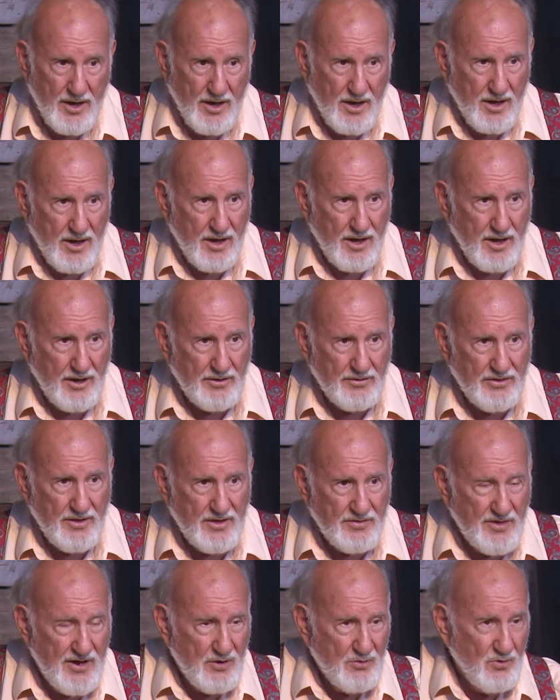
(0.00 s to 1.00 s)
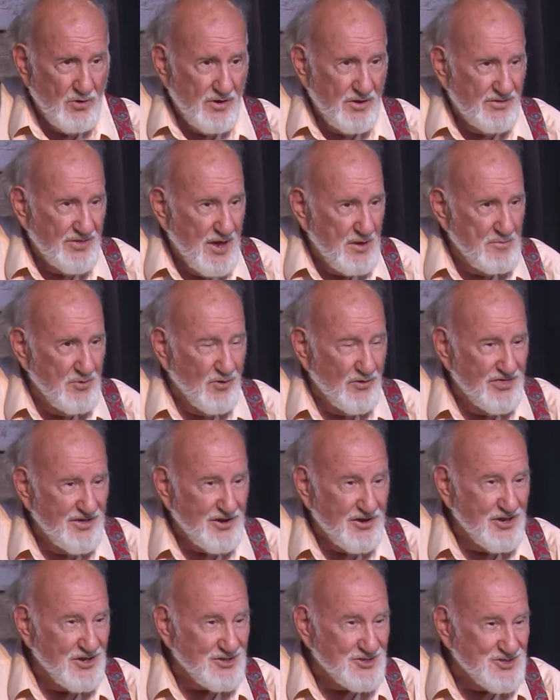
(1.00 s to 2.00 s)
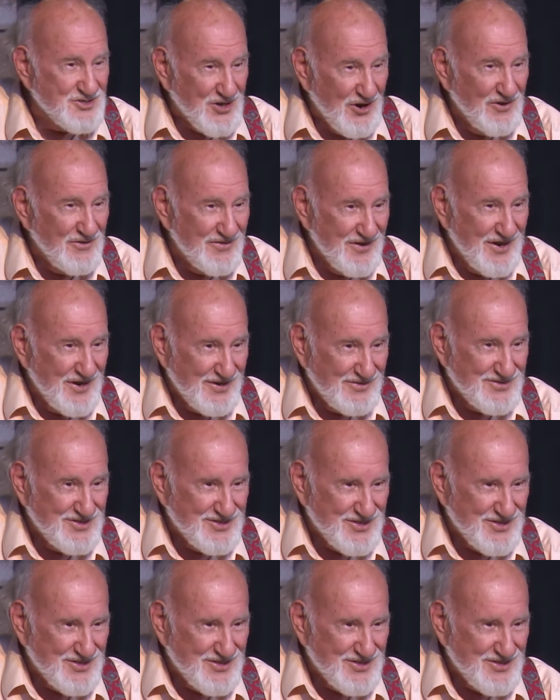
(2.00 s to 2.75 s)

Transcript: They were the conservatives,